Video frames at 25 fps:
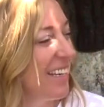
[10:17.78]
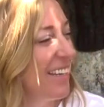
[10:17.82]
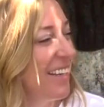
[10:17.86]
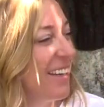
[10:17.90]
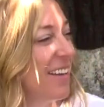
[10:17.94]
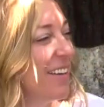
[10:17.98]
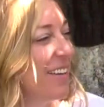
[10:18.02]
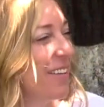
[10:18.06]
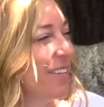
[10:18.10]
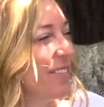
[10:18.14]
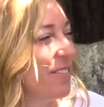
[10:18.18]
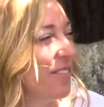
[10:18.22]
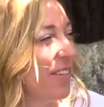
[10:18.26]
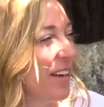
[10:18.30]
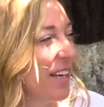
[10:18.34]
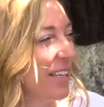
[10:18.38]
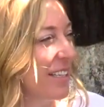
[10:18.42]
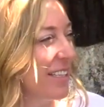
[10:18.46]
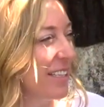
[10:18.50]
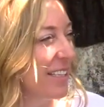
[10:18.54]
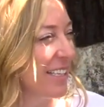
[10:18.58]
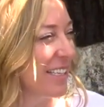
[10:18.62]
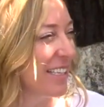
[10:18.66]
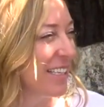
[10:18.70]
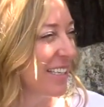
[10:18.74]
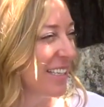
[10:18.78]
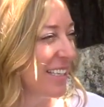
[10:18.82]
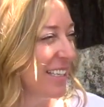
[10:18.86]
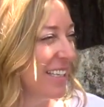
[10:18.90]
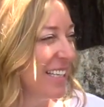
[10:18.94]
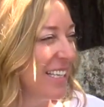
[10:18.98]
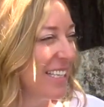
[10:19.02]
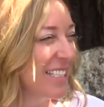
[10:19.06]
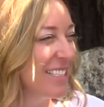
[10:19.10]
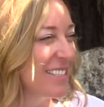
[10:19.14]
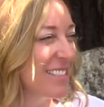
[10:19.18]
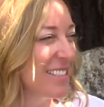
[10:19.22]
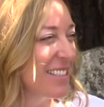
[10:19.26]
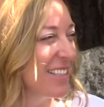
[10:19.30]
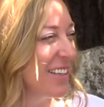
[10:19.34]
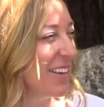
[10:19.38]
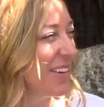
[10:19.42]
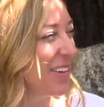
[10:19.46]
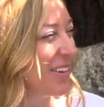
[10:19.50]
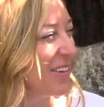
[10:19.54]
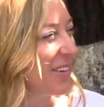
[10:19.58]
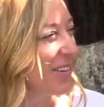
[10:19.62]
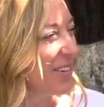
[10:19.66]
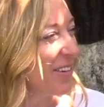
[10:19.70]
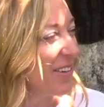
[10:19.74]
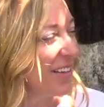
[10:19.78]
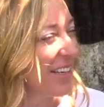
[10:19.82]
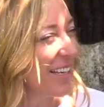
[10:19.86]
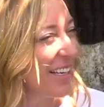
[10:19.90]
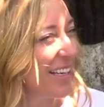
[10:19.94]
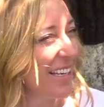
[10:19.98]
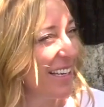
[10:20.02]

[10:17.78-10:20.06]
And then finally. So,